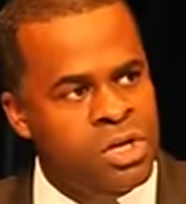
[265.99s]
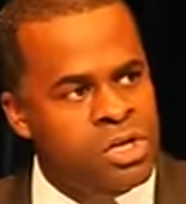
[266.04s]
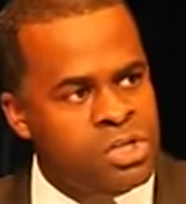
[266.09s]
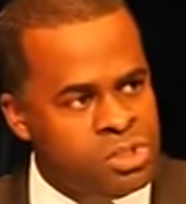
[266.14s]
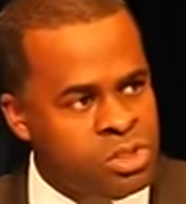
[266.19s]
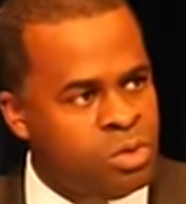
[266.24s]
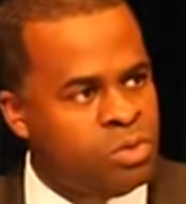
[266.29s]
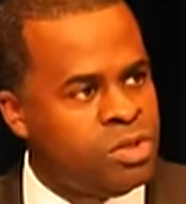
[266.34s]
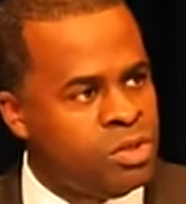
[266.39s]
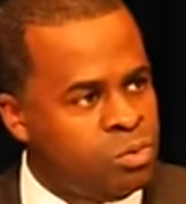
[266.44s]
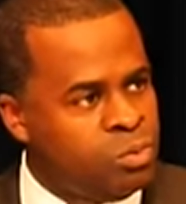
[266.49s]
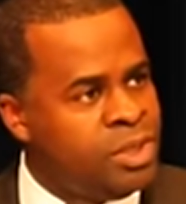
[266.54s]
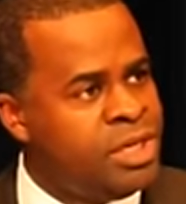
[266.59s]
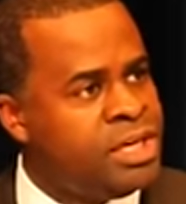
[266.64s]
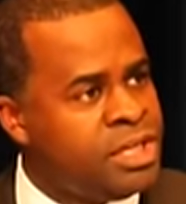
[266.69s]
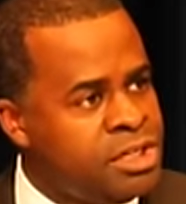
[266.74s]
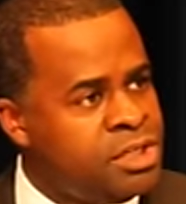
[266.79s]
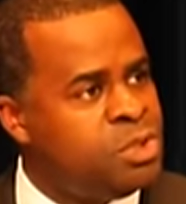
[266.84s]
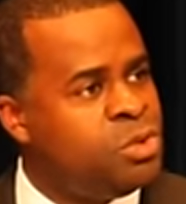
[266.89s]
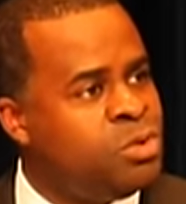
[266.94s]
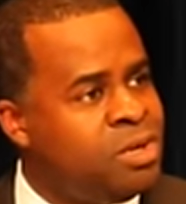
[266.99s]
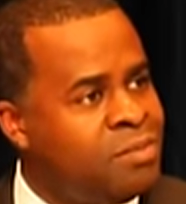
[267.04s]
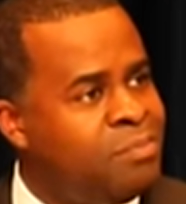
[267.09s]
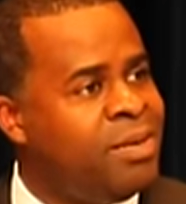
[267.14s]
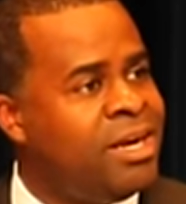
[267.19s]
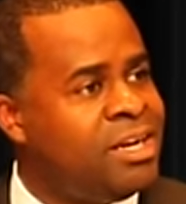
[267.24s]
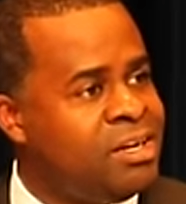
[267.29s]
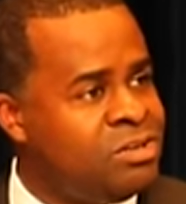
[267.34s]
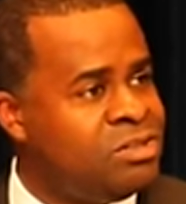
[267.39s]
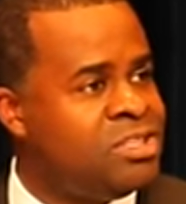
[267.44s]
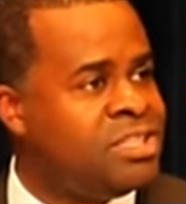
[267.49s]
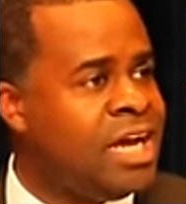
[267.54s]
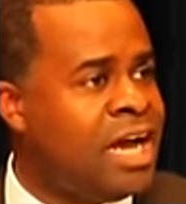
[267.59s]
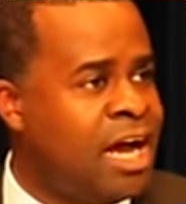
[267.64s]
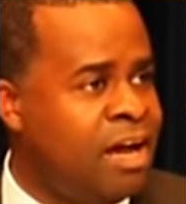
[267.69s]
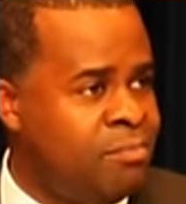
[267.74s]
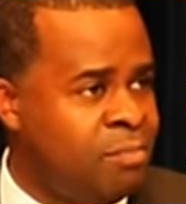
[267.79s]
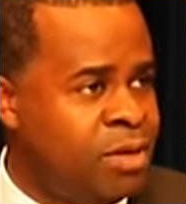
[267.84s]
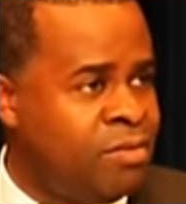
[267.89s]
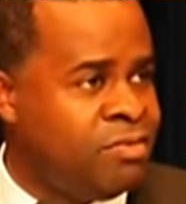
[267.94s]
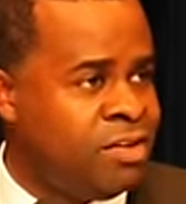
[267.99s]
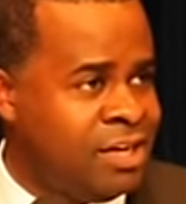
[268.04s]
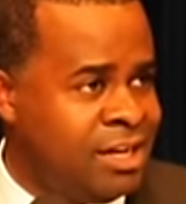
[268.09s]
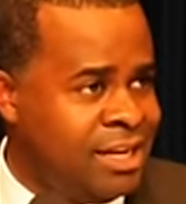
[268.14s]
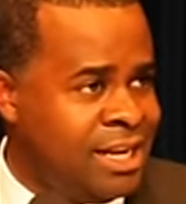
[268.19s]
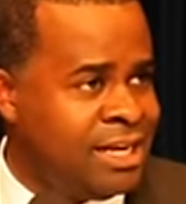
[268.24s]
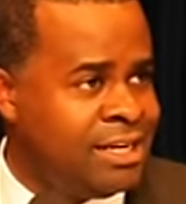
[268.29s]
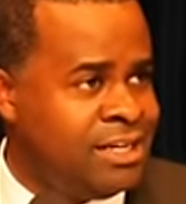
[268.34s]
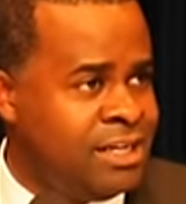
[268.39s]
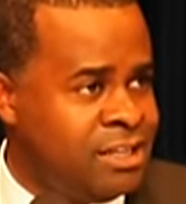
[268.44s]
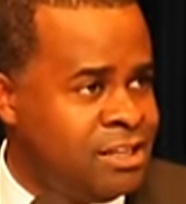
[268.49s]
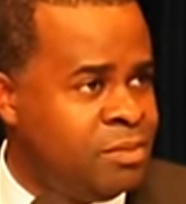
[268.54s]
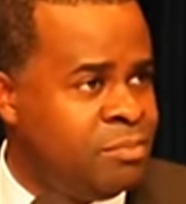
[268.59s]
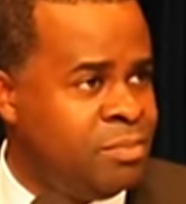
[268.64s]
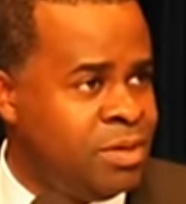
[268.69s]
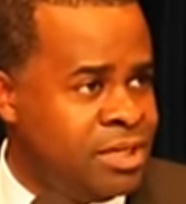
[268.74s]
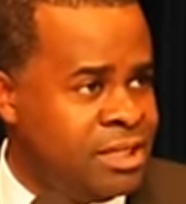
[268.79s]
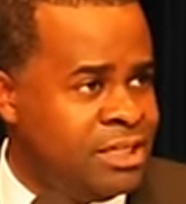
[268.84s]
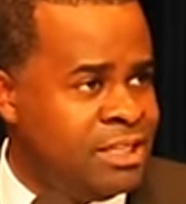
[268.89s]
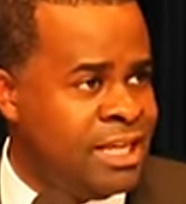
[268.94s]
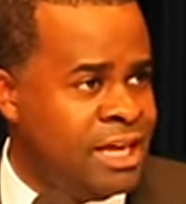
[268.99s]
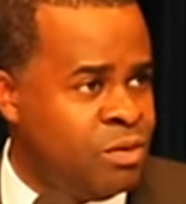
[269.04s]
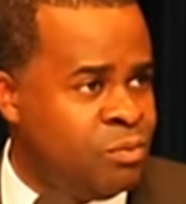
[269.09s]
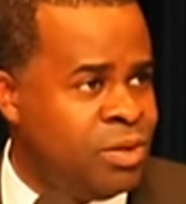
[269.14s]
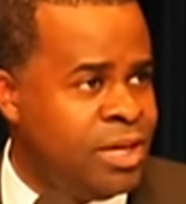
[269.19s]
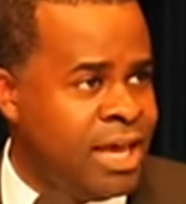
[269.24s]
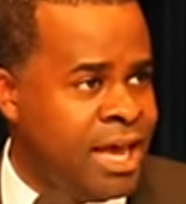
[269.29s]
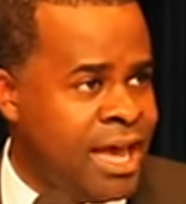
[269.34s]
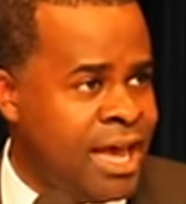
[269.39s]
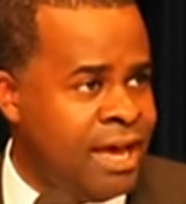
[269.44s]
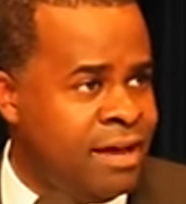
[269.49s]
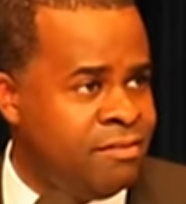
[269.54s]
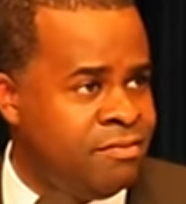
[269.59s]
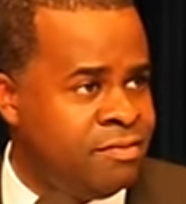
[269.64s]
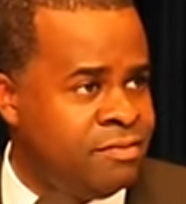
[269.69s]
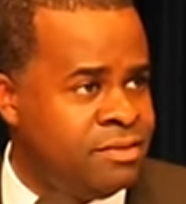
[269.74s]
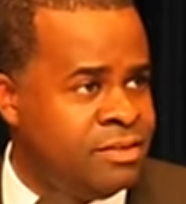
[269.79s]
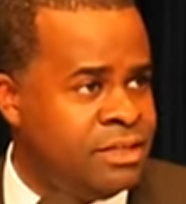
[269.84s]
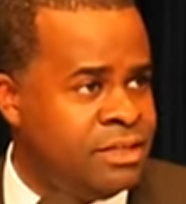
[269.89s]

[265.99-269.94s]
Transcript: so that we can do a better job of collecting the money that we have.